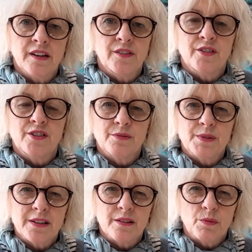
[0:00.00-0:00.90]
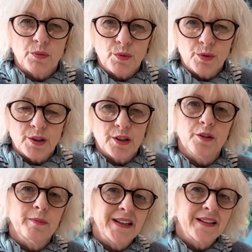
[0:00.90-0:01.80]
Even if you just mix it with water,
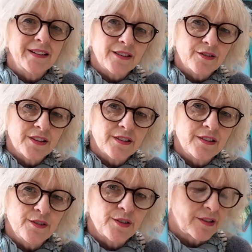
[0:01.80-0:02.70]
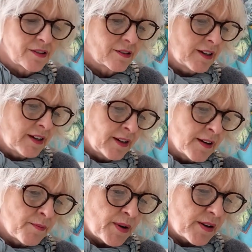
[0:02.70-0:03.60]
you're making it translucent.
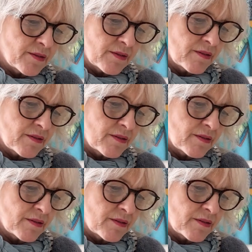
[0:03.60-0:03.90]
But